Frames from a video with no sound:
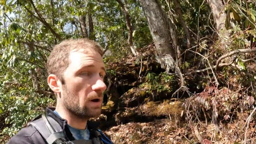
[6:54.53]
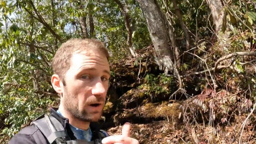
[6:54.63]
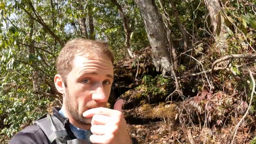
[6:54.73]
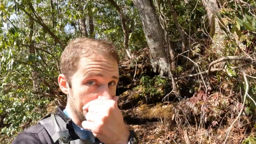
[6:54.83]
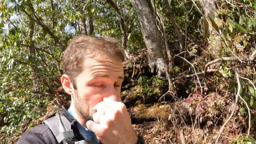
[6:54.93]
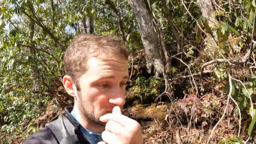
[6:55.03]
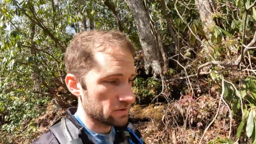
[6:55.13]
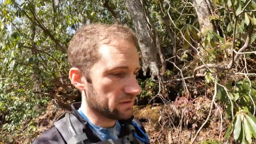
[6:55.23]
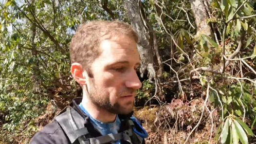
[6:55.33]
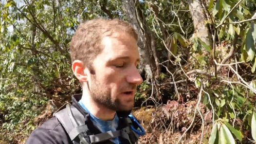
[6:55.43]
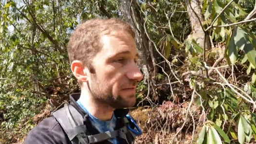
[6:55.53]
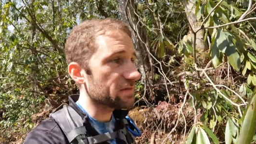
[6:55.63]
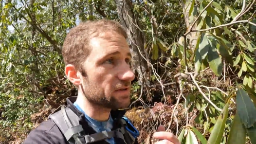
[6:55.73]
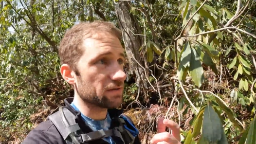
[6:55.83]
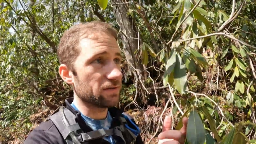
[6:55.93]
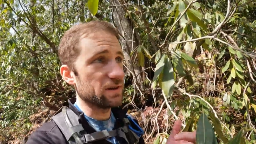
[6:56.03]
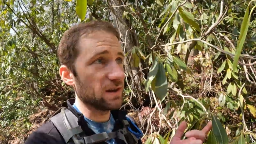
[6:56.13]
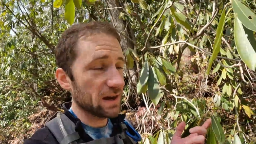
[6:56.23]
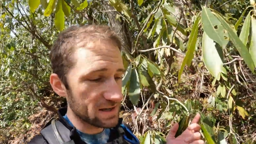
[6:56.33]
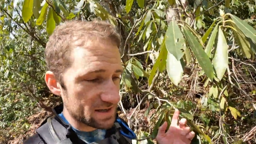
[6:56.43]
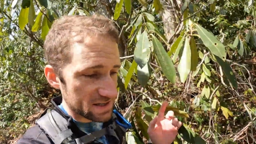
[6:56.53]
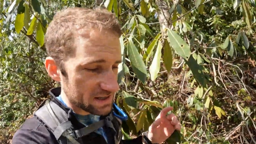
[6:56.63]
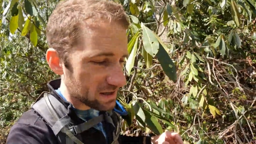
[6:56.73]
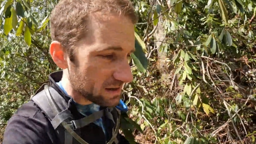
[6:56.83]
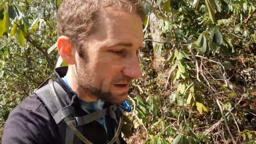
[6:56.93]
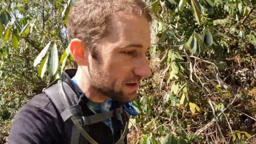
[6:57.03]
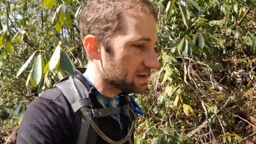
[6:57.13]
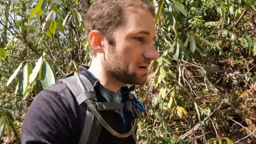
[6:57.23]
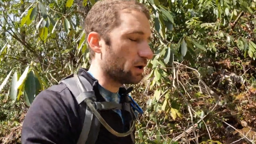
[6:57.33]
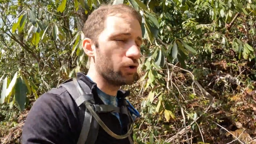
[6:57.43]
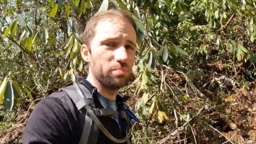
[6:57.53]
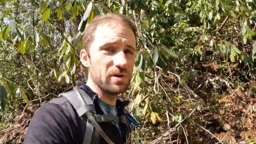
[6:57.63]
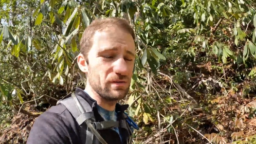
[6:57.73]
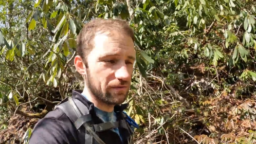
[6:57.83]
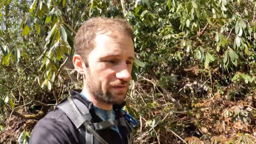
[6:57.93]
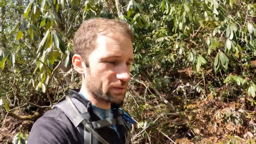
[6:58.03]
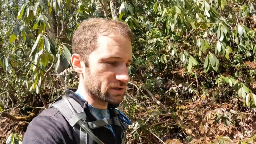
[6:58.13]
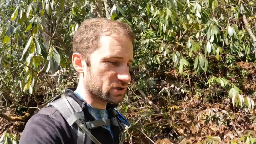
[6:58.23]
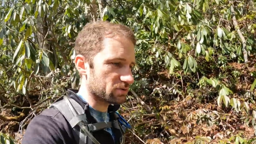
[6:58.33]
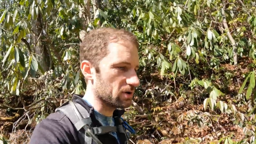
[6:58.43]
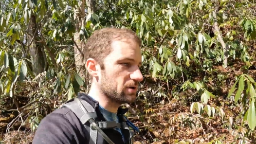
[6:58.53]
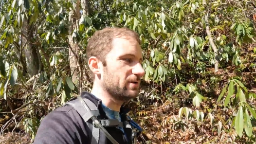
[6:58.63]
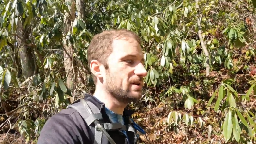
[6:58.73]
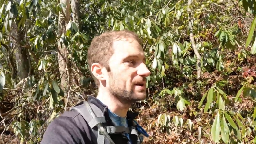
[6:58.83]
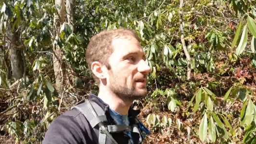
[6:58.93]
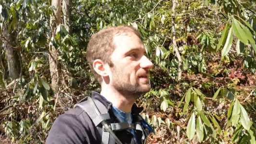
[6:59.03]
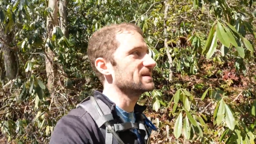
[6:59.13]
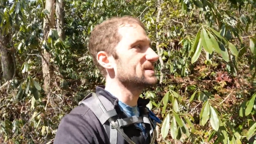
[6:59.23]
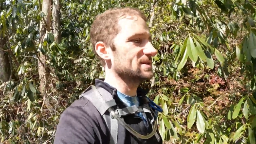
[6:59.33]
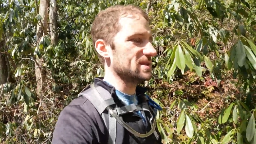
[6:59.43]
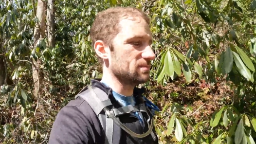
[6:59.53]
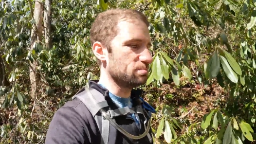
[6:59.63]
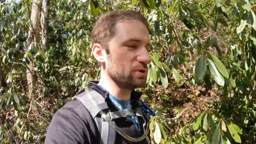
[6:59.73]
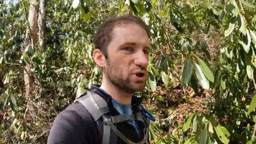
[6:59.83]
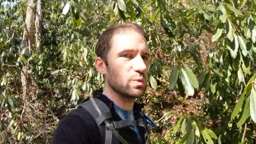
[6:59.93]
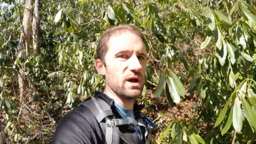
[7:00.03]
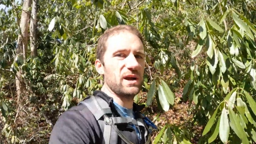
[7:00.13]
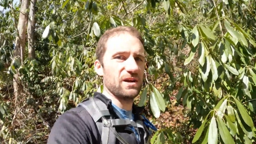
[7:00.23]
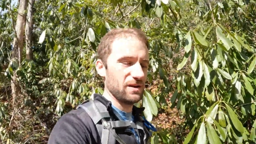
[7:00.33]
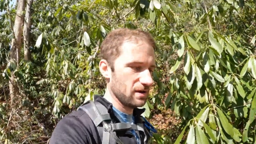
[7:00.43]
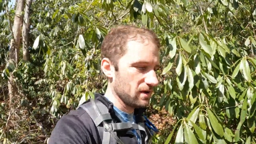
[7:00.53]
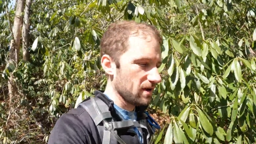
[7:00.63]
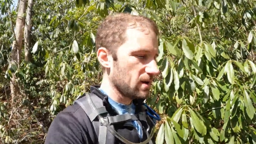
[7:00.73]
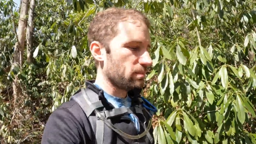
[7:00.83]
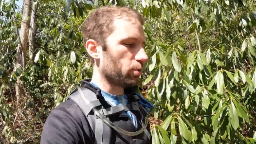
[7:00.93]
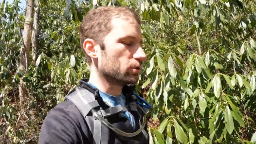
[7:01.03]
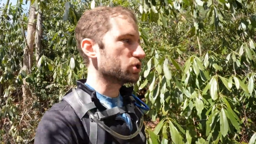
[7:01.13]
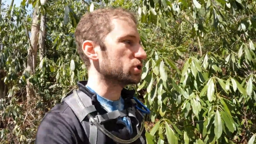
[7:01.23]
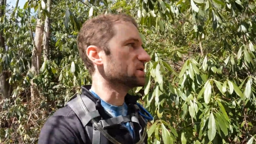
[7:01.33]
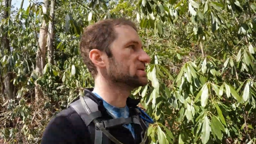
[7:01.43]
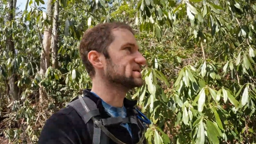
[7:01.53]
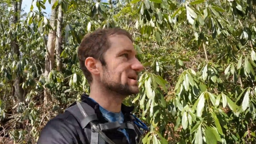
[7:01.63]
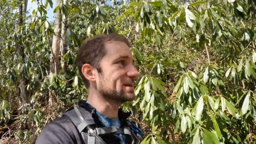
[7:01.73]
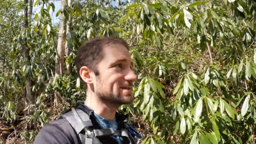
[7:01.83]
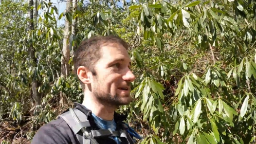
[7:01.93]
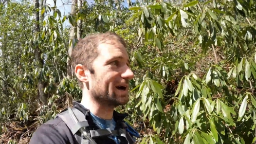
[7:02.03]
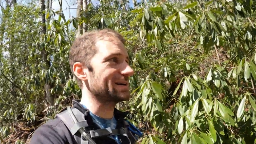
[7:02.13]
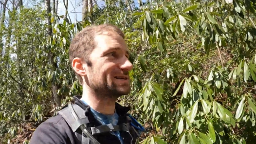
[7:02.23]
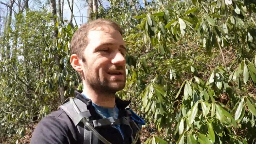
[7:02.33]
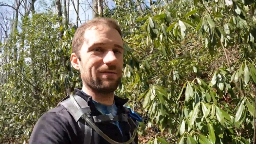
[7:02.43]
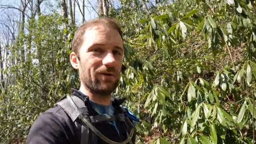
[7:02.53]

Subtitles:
Alright, so we've left the nice open forest road, and this is the bushwhack portion to get to Kiesee